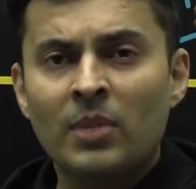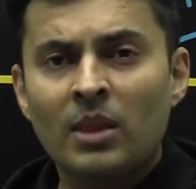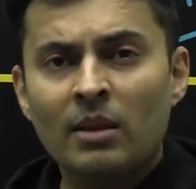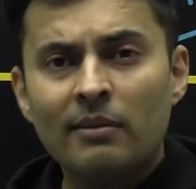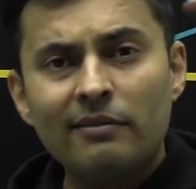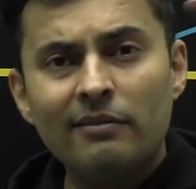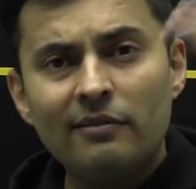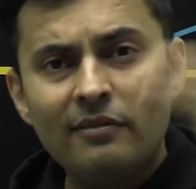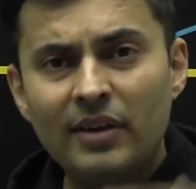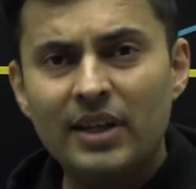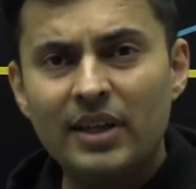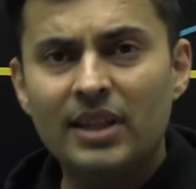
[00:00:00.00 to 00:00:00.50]

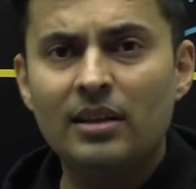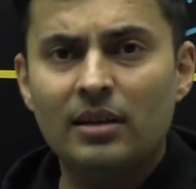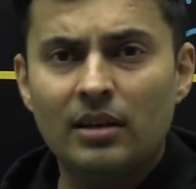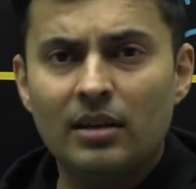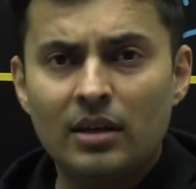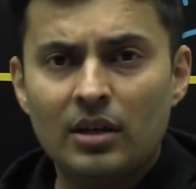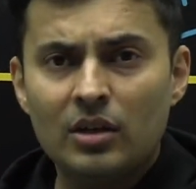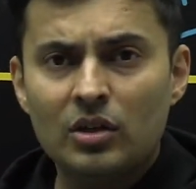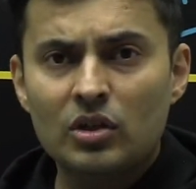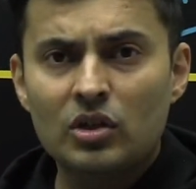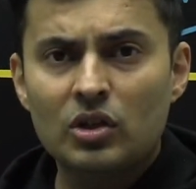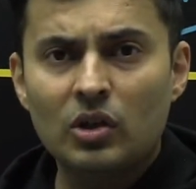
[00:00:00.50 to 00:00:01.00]
With
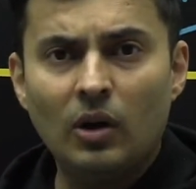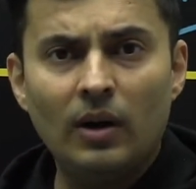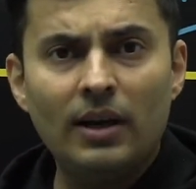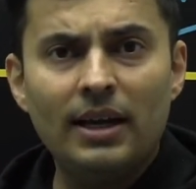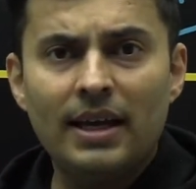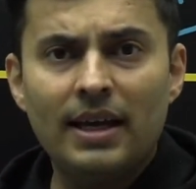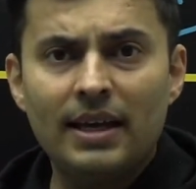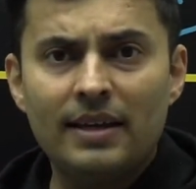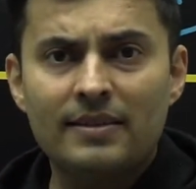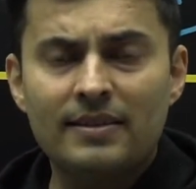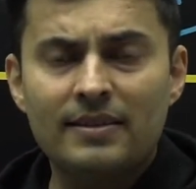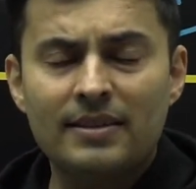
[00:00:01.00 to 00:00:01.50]
solved
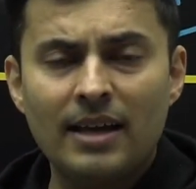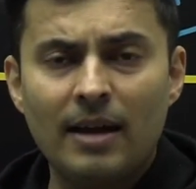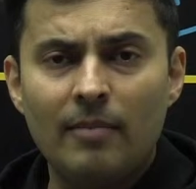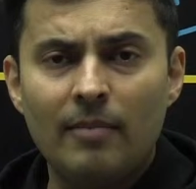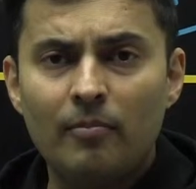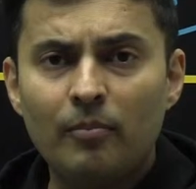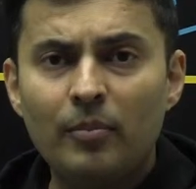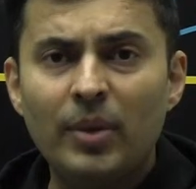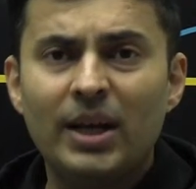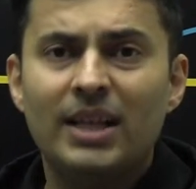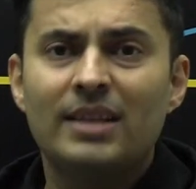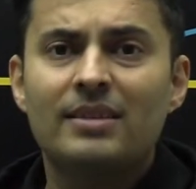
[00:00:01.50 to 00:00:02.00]

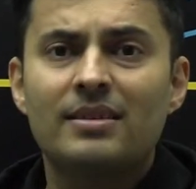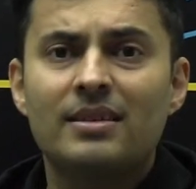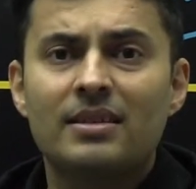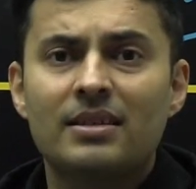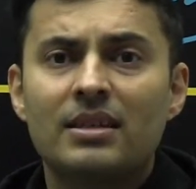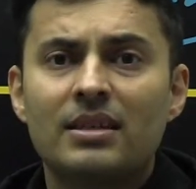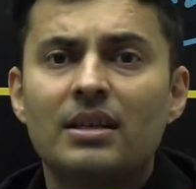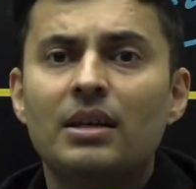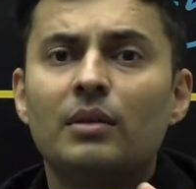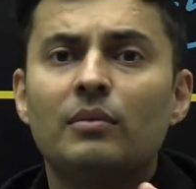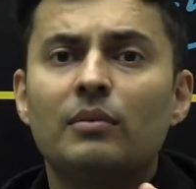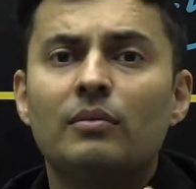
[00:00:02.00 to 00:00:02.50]

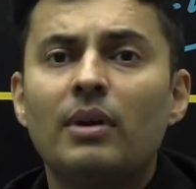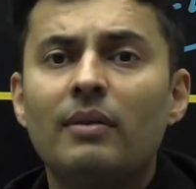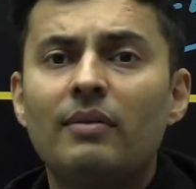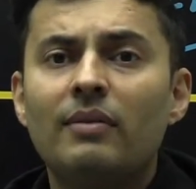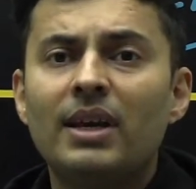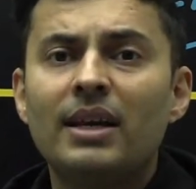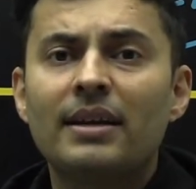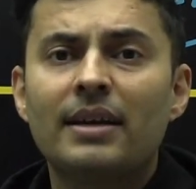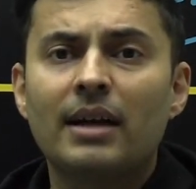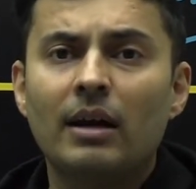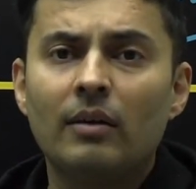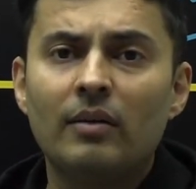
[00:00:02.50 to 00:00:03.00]
examples, we
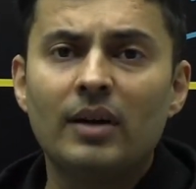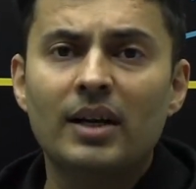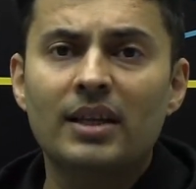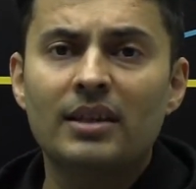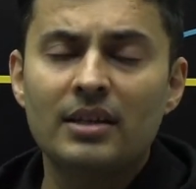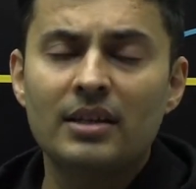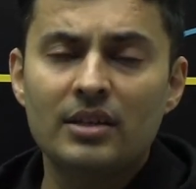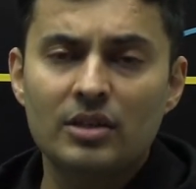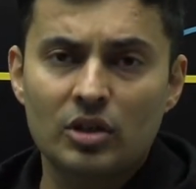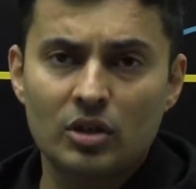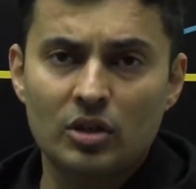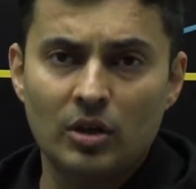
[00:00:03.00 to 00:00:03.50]
will cover
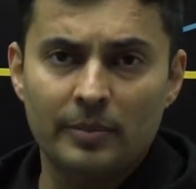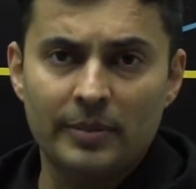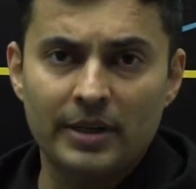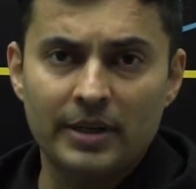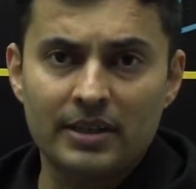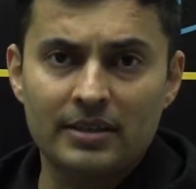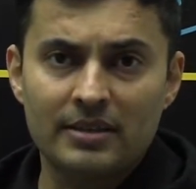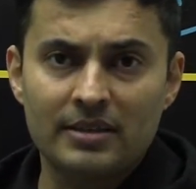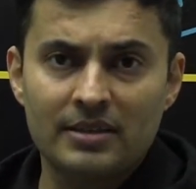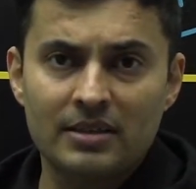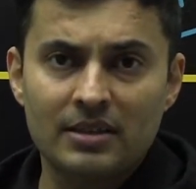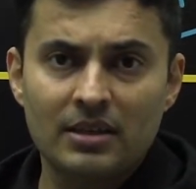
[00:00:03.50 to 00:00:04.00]
these
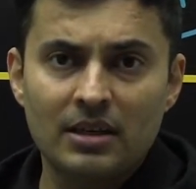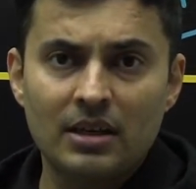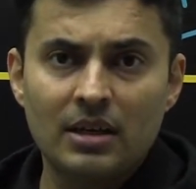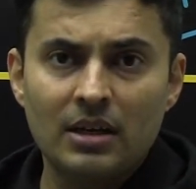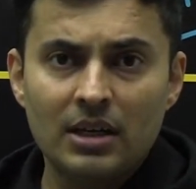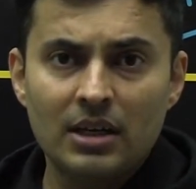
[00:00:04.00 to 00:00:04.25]
topics.